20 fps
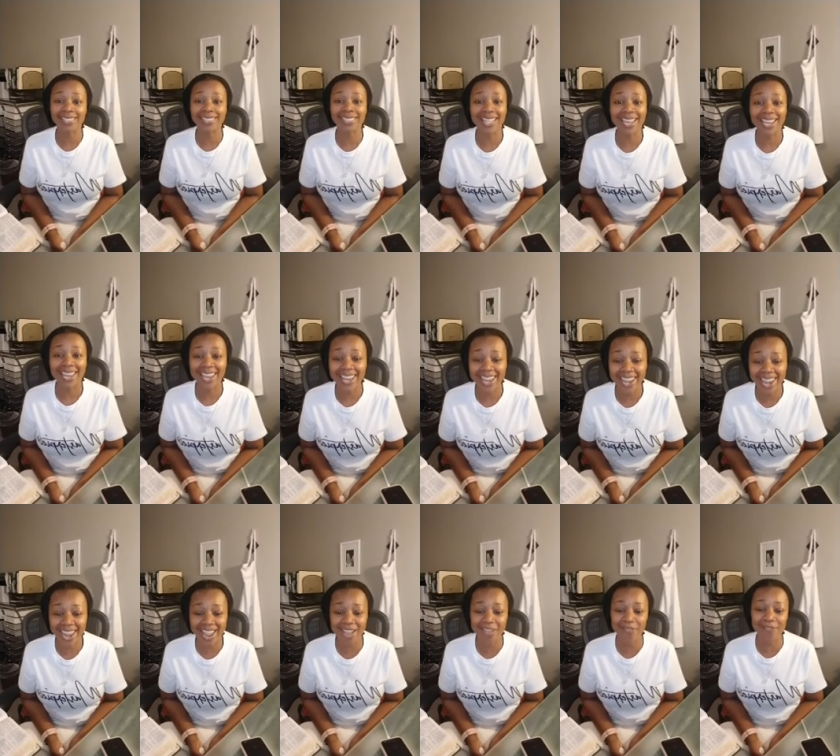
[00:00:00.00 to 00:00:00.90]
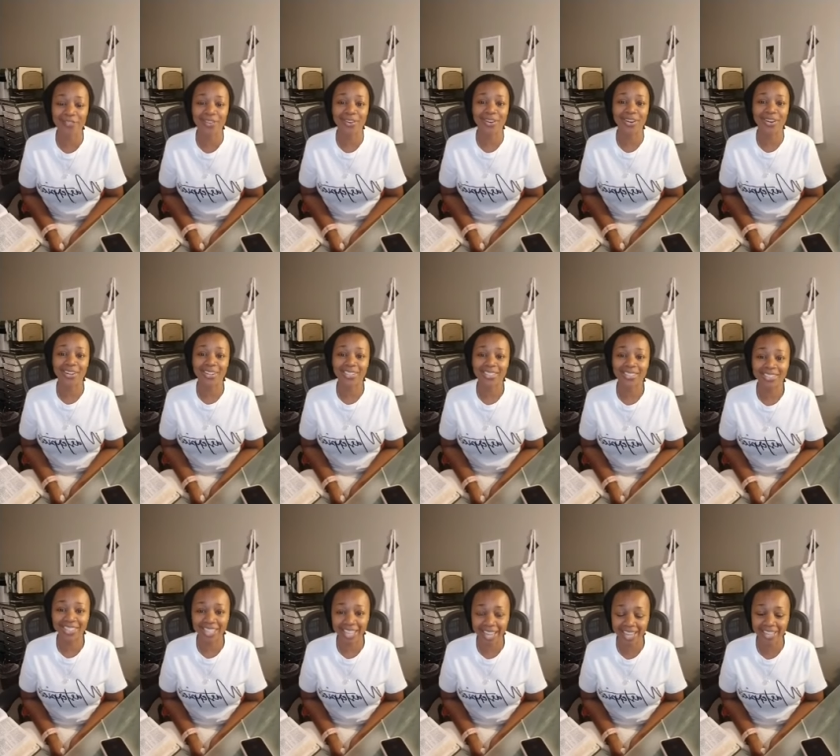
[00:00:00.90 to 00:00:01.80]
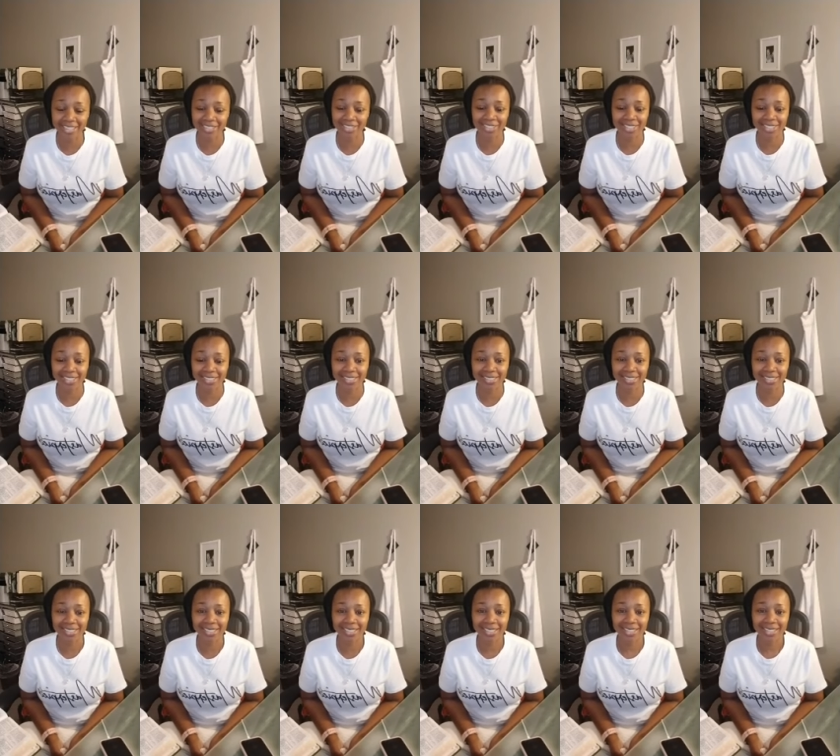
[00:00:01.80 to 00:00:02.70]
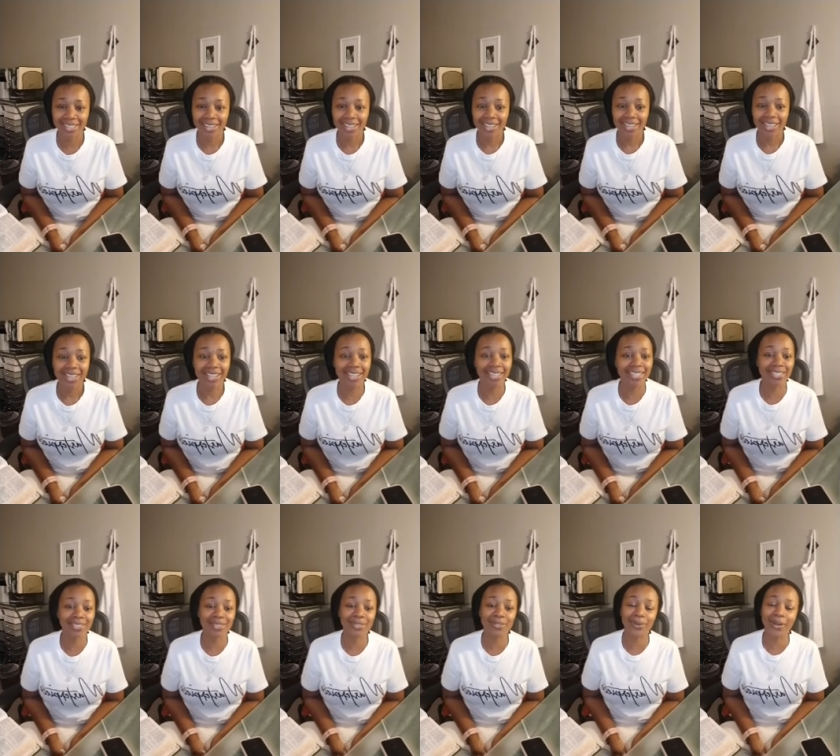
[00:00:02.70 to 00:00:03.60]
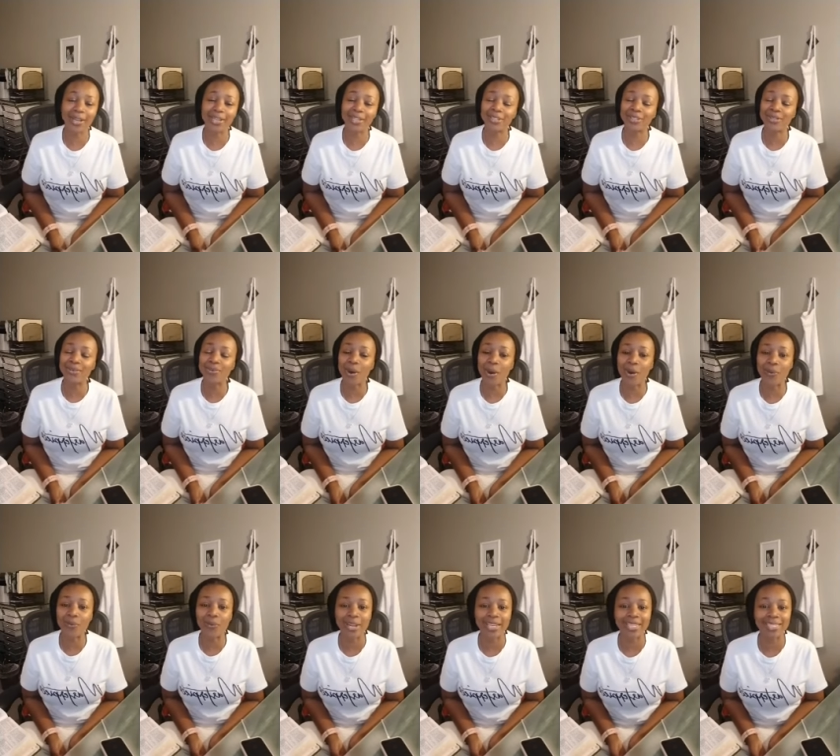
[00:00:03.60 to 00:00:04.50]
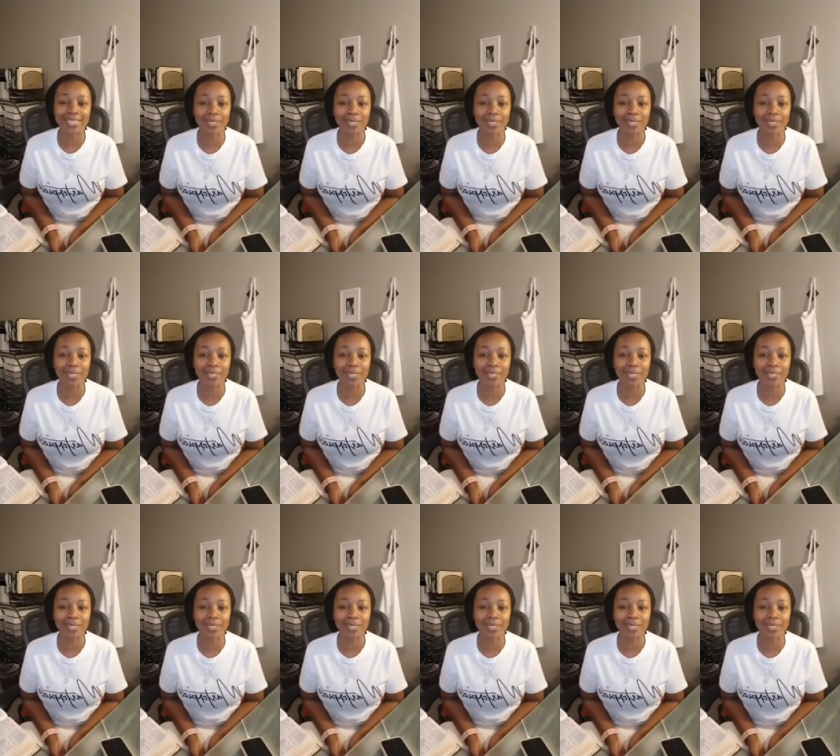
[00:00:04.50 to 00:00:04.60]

never changes. It is greater. You all ready to